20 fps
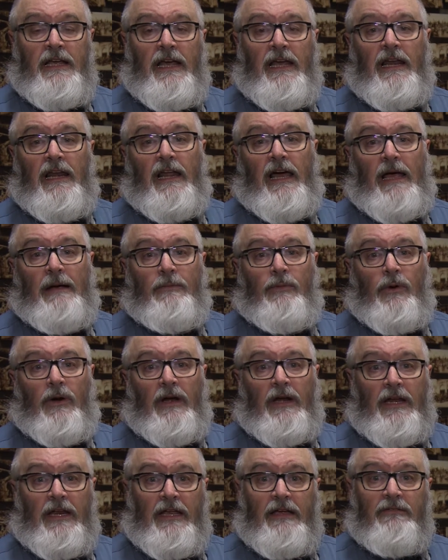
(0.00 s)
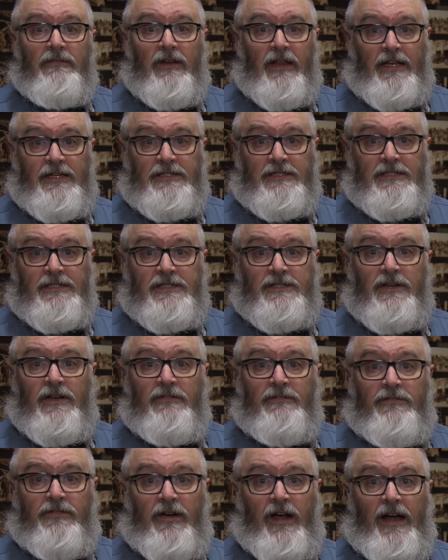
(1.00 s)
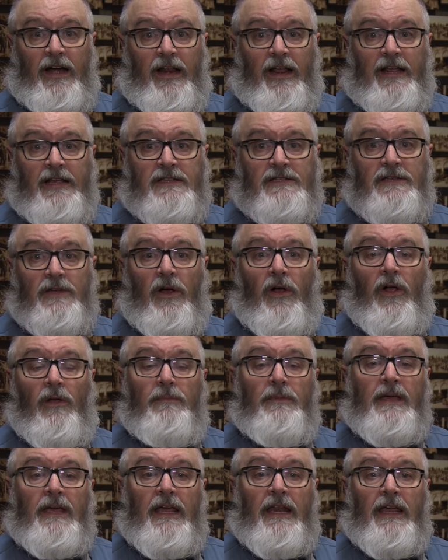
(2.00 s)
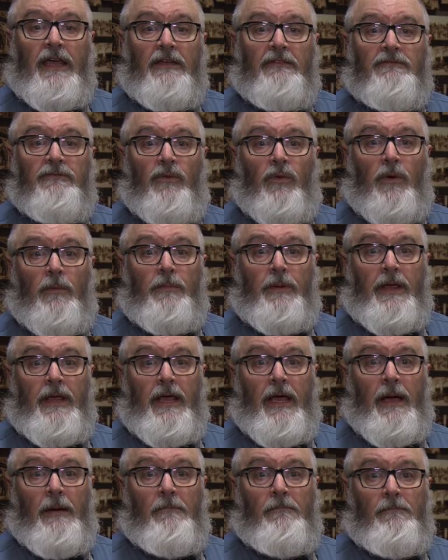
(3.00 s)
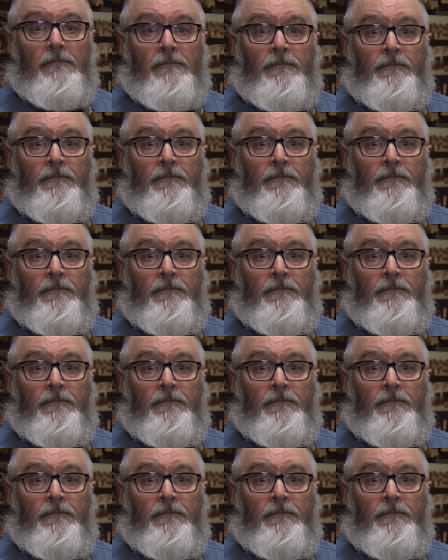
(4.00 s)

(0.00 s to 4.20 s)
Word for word: and Library League of Legends on Fridays, all beginning at 4 p.m.